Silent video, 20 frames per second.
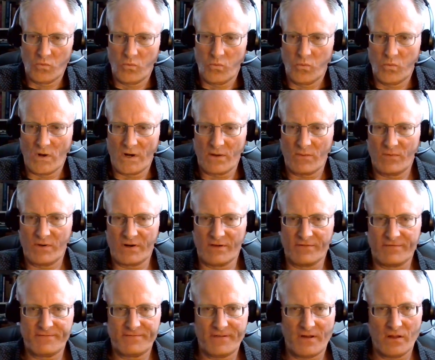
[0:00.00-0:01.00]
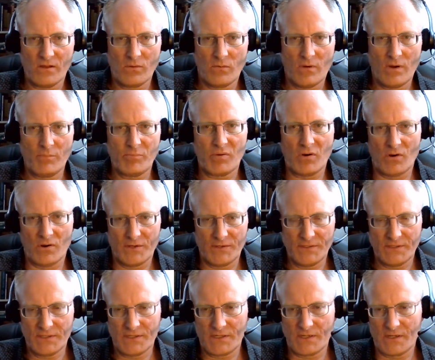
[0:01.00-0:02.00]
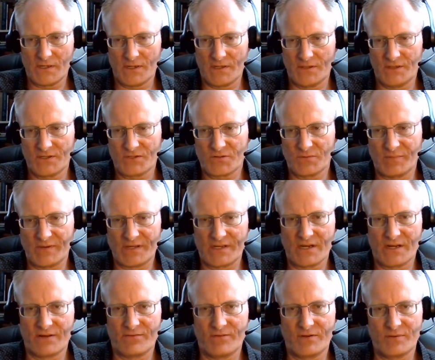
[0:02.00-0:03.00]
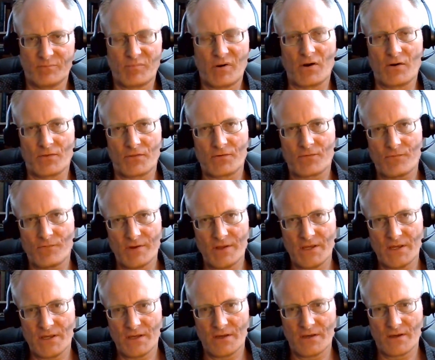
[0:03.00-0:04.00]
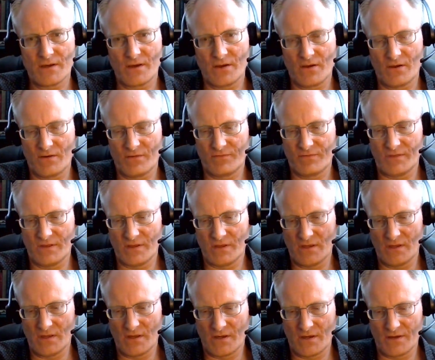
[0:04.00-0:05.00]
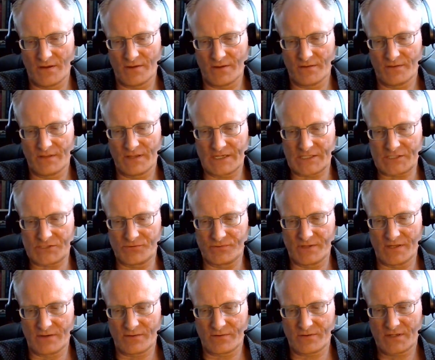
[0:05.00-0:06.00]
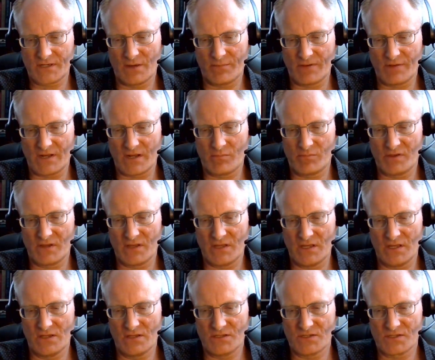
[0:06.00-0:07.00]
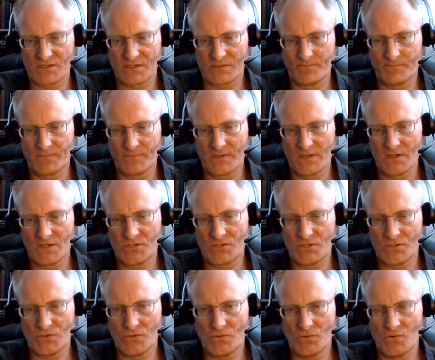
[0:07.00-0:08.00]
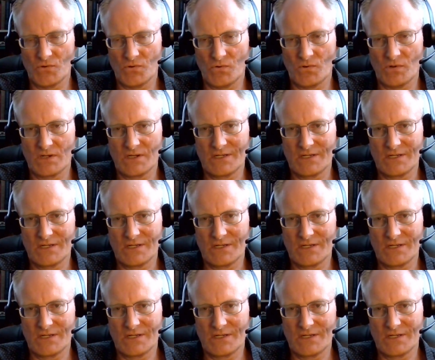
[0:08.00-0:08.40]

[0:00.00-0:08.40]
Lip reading: what I want to follow up on, and this will be kind of in part 3 of the lecture that coming up, is to